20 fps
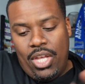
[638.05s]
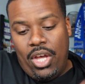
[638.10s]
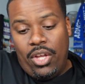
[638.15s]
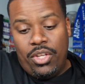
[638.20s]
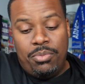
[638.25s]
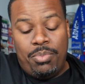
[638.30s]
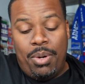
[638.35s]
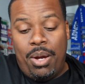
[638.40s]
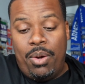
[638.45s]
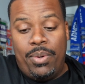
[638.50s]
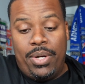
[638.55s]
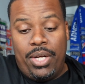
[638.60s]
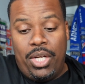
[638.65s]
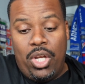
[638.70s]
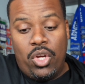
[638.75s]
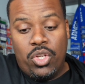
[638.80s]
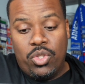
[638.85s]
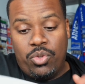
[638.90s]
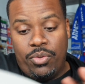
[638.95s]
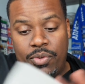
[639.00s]
this is probably one of the
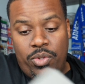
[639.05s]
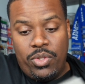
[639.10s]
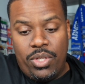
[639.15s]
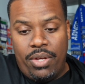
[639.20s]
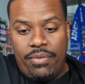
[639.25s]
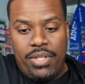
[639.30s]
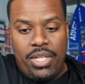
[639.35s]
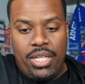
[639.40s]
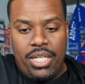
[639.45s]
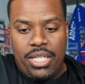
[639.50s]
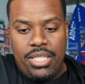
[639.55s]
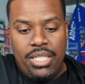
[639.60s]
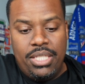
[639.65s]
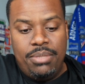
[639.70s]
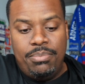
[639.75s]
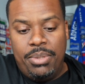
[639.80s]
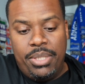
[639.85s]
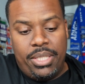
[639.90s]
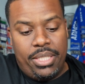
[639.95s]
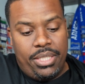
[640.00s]
longest reviews I've done because this
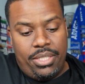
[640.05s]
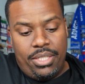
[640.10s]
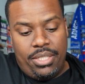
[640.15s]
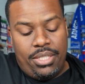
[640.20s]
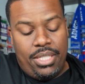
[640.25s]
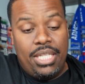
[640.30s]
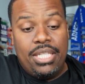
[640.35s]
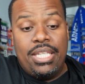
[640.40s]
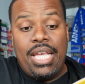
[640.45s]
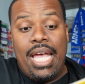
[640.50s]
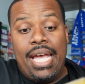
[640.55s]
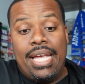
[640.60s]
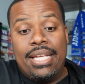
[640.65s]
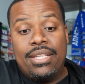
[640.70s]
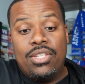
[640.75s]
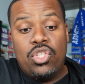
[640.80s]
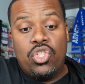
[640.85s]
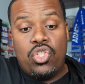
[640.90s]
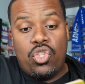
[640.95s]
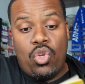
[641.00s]
book is just, it
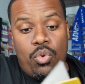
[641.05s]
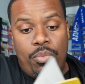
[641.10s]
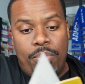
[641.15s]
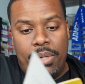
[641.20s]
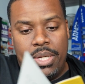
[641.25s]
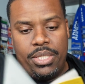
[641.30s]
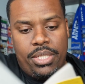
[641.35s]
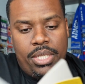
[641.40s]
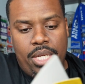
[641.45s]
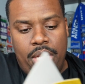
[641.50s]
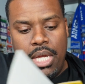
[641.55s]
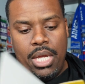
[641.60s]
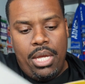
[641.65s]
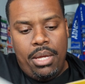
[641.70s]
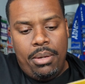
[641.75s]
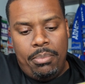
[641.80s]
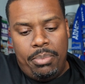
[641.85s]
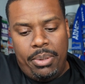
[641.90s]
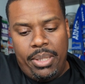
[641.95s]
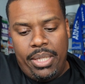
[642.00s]
has so much.
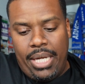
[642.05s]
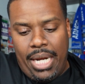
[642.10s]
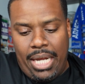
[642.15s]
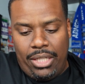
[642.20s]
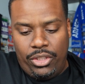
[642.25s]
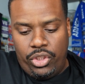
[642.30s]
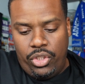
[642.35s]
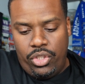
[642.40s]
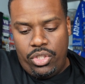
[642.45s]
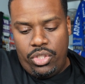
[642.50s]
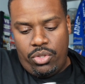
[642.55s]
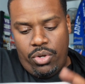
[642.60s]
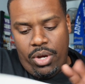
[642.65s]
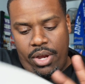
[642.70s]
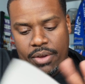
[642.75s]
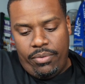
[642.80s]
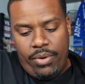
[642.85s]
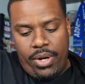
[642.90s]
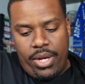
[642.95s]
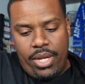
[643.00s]
But I'll show you this
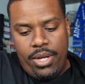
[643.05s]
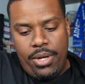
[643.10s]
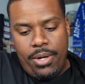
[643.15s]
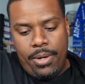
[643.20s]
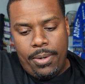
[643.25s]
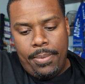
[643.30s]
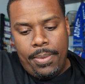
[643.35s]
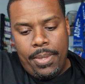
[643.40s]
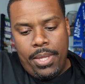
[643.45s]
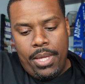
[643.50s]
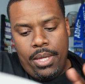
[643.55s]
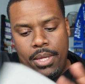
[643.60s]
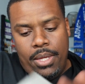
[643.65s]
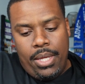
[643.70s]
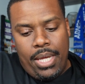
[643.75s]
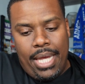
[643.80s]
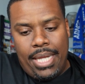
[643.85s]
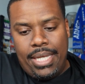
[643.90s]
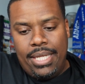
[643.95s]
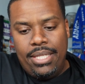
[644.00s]
graph right here.
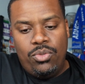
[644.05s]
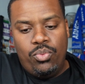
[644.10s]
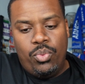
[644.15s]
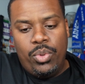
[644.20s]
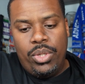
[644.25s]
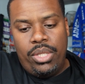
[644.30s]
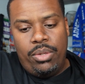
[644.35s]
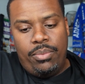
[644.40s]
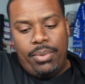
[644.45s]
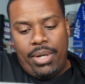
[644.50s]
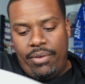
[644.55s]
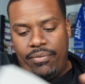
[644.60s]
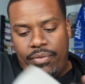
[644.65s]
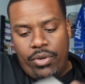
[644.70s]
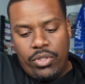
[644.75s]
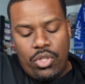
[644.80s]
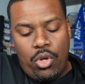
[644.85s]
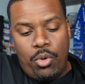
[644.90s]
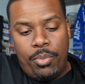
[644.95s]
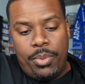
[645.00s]
And this really, when I
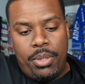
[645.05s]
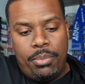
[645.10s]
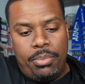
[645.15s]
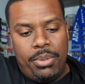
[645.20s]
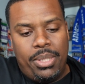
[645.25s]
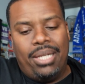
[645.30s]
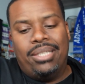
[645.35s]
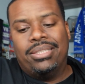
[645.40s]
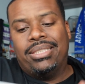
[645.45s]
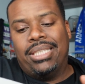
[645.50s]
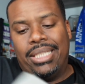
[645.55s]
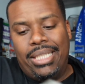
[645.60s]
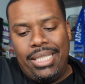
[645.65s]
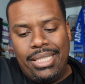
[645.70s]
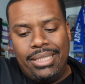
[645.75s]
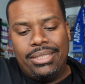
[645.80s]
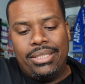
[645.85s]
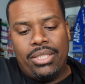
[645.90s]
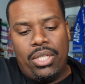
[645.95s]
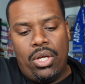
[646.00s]
first opened the book, I was like,
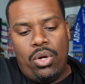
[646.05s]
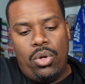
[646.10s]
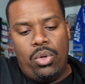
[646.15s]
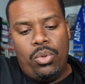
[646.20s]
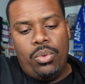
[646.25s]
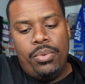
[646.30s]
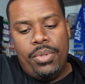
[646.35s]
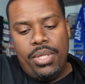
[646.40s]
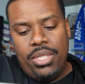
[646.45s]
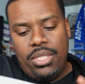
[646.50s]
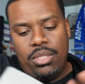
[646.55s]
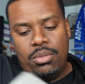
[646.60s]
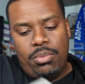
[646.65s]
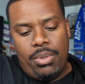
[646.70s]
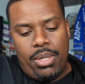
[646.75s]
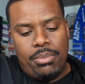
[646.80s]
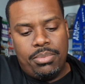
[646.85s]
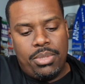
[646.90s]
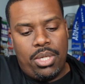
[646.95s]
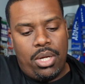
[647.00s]
let's go. This is
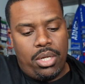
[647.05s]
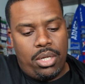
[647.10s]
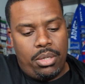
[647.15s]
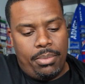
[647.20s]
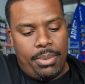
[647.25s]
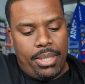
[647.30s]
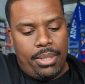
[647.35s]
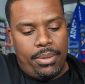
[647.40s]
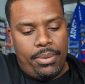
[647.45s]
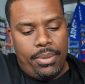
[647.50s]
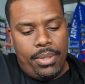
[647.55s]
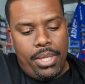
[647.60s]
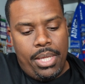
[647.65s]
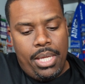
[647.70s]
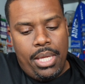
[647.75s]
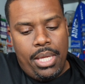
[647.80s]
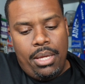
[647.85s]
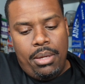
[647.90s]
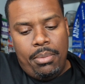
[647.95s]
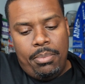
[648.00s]
what I'm talking about.
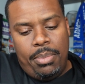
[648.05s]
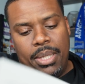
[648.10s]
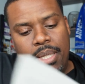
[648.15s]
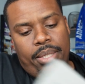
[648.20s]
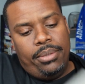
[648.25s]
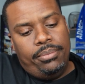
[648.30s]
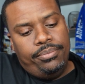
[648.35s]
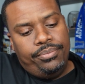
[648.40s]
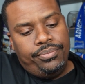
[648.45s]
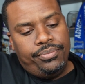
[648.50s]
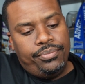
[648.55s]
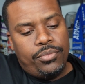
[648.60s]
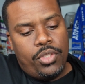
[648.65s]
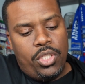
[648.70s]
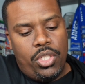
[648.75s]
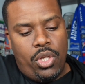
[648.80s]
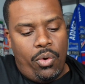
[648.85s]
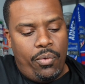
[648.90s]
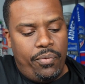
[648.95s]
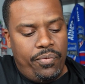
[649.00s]
But,
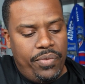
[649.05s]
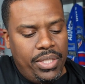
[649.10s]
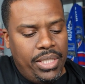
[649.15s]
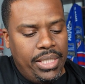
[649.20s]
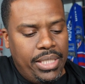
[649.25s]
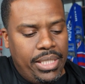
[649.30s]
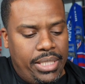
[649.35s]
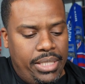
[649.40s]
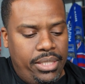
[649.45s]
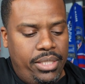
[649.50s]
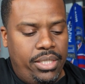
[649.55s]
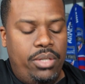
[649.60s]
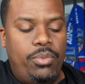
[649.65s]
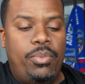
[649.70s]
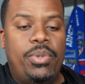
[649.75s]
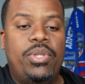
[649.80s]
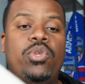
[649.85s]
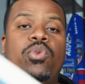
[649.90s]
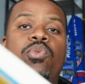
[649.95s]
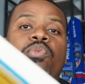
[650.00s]
you know, feeling good,
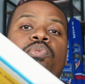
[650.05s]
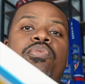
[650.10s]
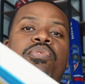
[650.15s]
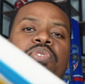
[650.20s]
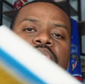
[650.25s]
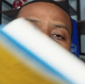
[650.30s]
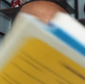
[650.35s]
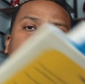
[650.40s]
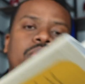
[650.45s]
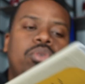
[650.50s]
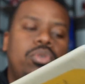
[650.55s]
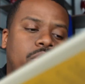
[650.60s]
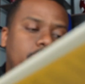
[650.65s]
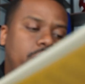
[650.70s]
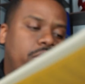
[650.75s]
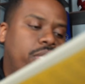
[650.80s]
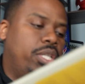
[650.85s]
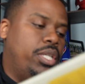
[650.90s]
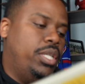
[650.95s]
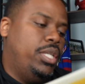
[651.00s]
when you feel
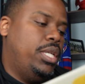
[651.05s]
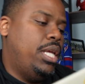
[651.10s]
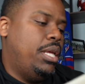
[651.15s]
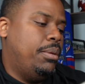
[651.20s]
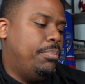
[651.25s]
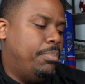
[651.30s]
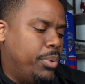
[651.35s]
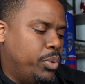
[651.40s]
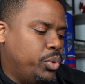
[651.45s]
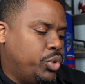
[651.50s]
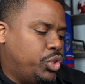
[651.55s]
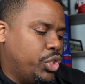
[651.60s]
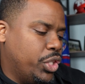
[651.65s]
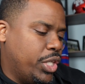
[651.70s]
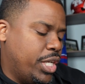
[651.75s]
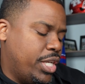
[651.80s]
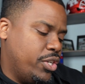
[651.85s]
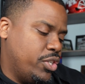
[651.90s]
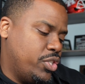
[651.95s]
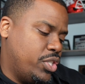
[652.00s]
good, it boosts
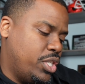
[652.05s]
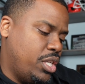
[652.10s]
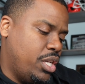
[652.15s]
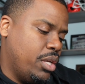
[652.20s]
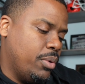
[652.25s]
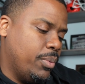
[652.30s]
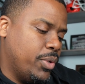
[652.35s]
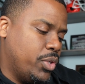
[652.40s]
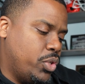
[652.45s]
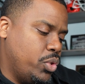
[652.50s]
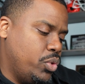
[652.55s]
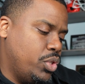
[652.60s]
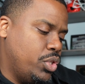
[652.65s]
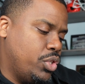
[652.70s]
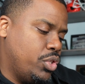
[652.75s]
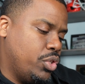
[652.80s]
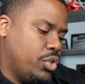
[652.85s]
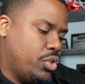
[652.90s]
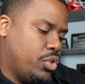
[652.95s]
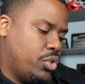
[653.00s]
your energy, it
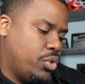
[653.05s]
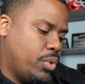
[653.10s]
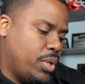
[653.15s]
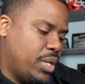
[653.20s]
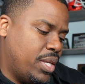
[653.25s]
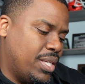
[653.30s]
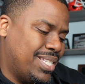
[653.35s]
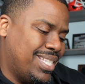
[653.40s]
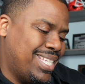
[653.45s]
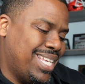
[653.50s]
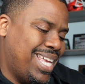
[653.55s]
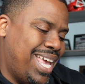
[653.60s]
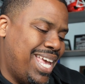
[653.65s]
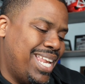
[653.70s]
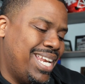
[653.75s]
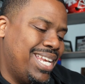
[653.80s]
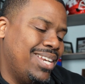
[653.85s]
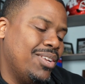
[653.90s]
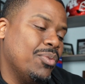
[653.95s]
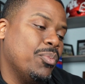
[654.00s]
reduces your stress,
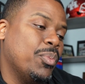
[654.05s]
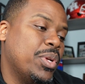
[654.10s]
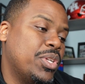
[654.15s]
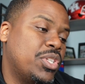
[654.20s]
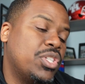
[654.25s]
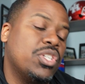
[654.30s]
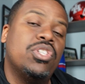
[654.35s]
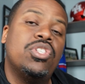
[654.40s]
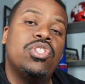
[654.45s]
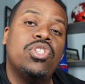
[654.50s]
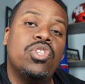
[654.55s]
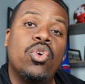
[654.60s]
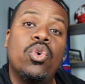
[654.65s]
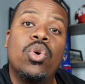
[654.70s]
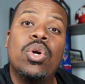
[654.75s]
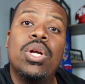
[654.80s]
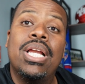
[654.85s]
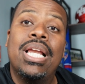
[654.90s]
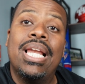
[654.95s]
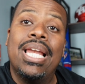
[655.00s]
and it enriches
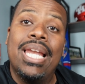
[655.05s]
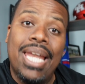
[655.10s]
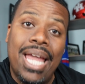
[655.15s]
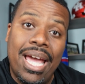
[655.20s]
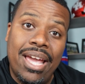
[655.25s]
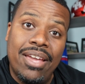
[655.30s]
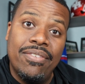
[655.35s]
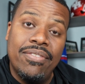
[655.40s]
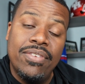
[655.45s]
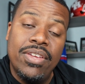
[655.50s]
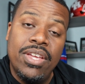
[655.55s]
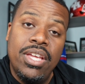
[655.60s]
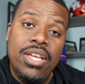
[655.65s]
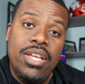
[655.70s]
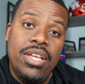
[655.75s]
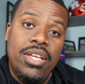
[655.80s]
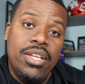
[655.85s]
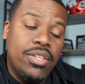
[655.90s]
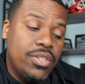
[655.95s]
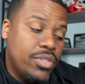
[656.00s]
your life.
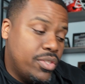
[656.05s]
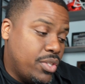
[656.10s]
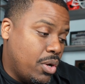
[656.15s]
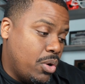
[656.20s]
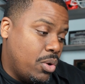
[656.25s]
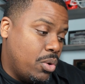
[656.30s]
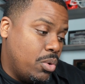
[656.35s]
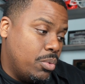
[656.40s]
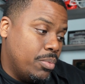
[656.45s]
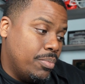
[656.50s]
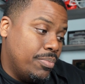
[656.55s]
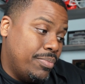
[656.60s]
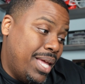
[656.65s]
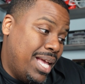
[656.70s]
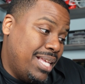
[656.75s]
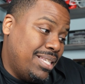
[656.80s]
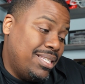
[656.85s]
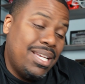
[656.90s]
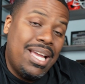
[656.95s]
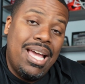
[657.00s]
So
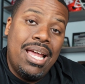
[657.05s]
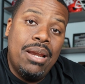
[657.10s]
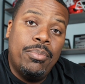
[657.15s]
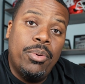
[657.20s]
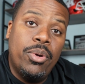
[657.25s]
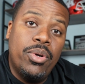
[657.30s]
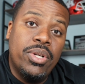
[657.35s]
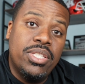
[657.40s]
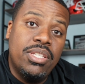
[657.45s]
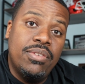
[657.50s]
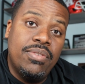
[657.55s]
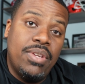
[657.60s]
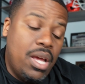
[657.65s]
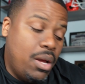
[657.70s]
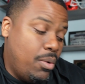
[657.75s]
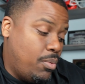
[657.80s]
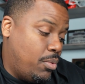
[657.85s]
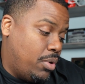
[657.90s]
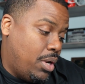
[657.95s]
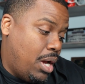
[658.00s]
that's the kind of productivity
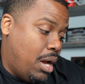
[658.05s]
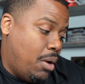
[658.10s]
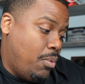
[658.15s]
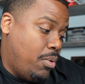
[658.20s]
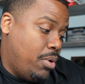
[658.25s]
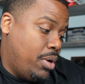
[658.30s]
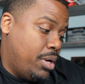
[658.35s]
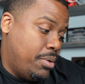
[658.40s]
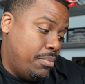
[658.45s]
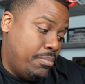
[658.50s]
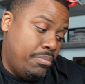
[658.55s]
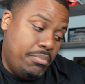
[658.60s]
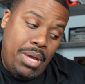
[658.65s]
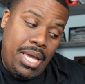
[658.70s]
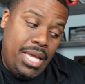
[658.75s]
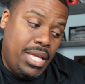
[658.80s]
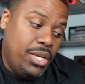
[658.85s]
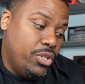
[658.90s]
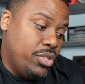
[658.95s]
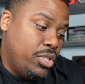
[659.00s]
I want. I want
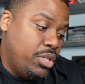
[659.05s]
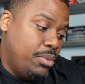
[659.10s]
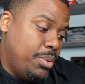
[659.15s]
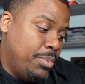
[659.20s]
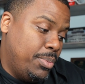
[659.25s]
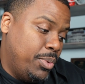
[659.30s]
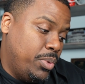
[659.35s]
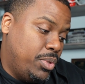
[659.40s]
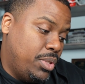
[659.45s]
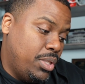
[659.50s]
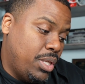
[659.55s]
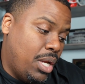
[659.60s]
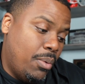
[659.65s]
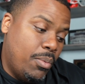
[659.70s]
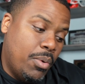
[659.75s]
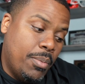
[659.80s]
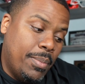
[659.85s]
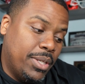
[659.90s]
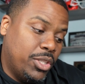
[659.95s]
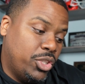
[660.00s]
my energy to be boosted. I
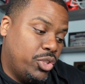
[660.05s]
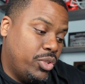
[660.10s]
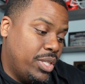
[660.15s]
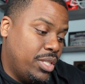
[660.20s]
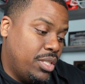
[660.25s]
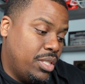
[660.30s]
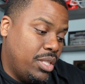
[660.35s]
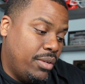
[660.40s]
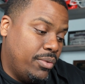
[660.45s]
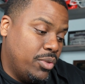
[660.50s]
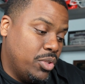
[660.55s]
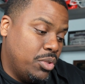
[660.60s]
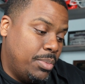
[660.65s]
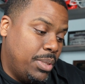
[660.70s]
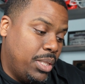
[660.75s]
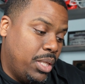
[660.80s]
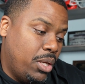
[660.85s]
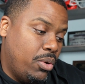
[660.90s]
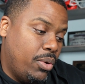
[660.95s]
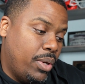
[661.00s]
want my stress levels to
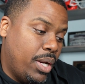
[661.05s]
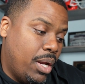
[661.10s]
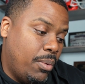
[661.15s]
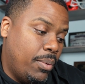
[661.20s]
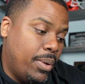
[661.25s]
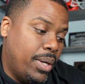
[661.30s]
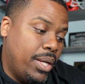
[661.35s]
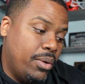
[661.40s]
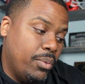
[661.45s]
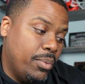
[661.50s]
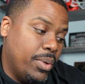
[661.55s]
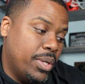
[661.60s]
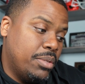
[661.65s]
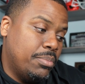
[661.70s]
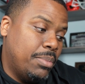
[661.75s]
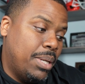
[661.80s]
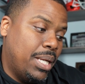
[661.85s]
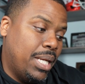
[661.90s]
be low, and I want to enrich my